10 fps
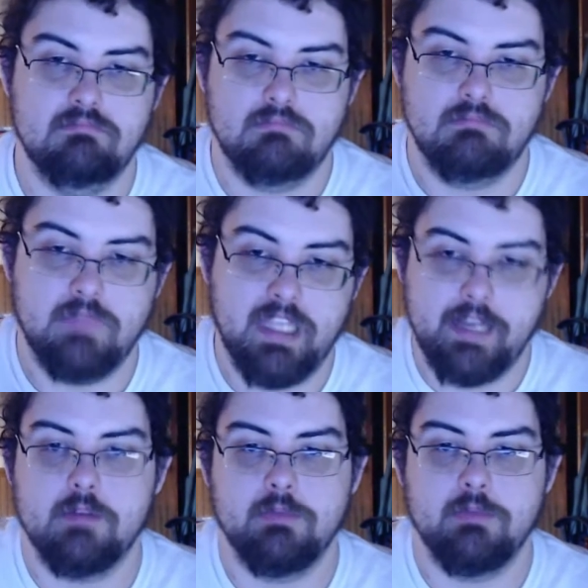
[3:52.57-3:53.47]

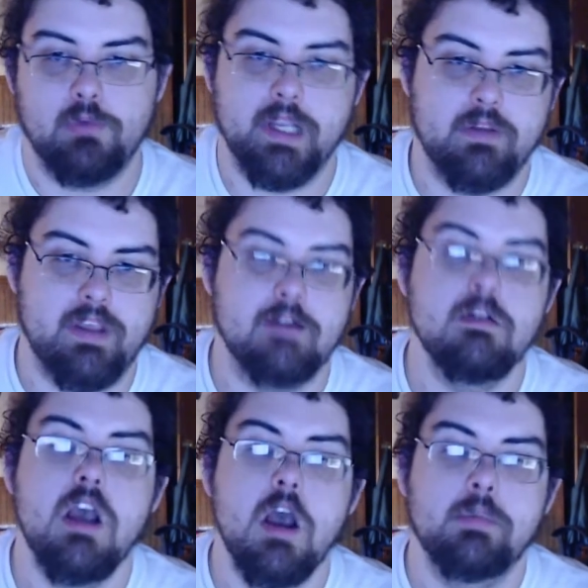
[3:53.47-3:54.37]
here before we go there.
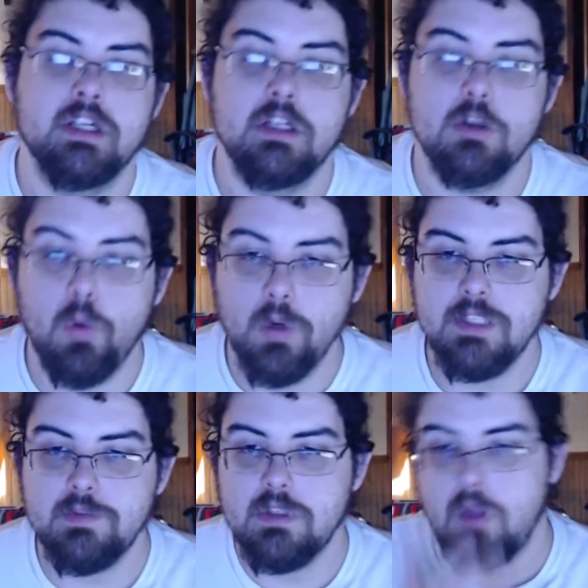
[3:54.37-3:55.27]
But in accordance
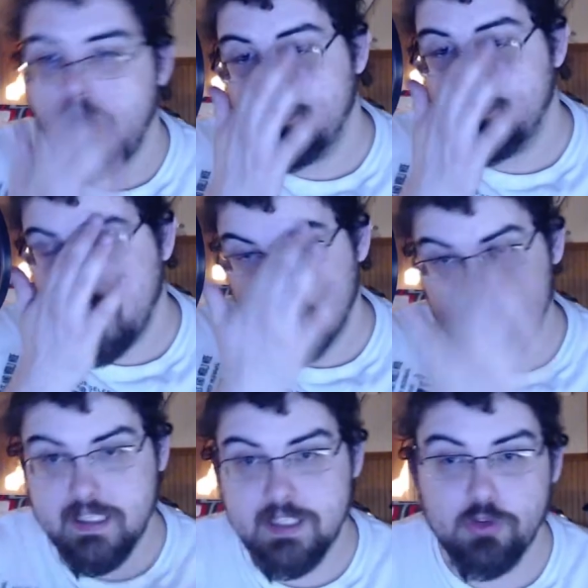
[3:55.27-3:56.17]
with the law of mirrors,
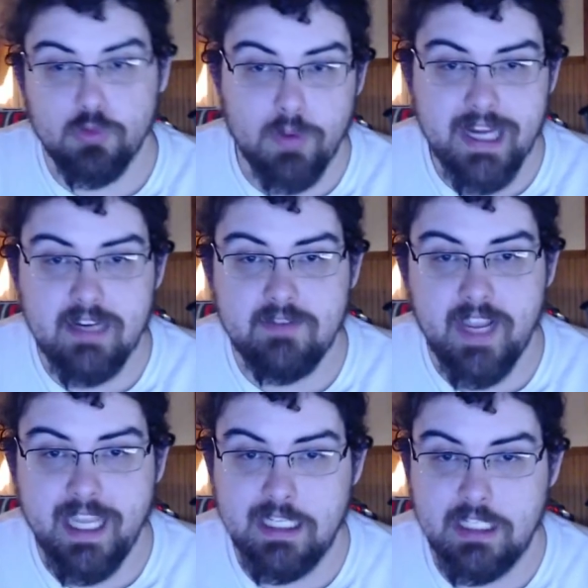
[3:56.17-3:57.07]
this great
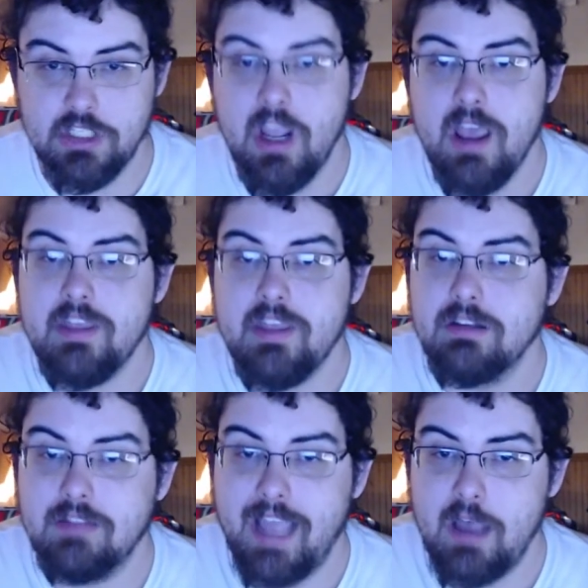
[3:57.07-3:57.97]
advantage that
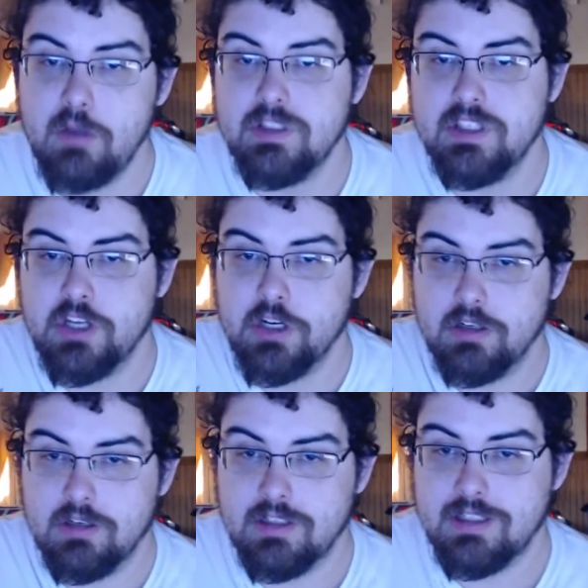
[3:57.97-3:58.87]
allows
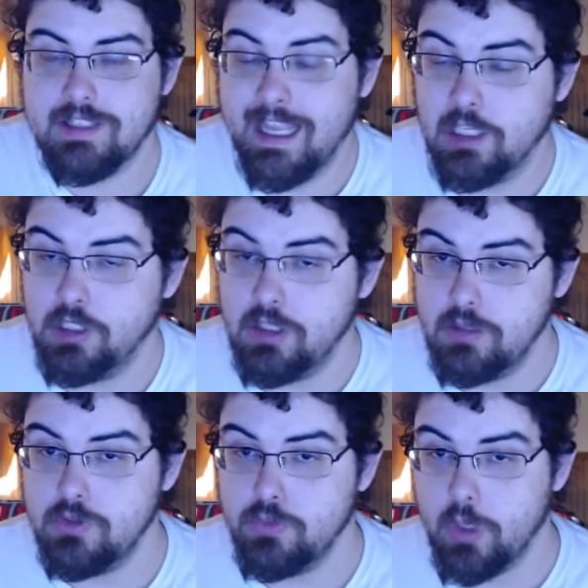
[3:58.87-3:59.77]
Zergs to gain a
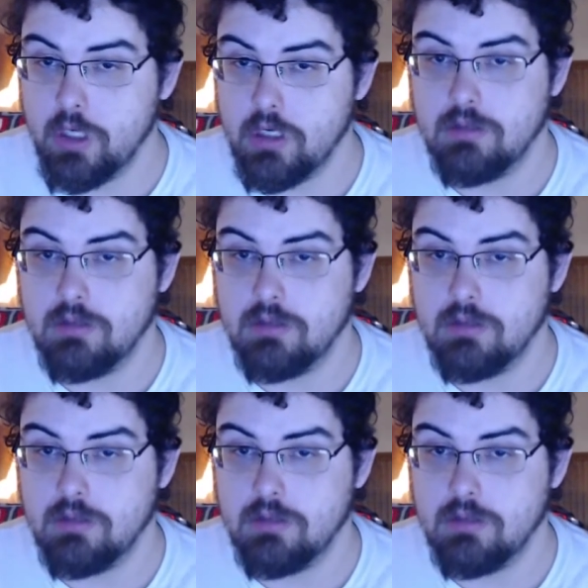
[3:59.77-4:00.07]
huge worker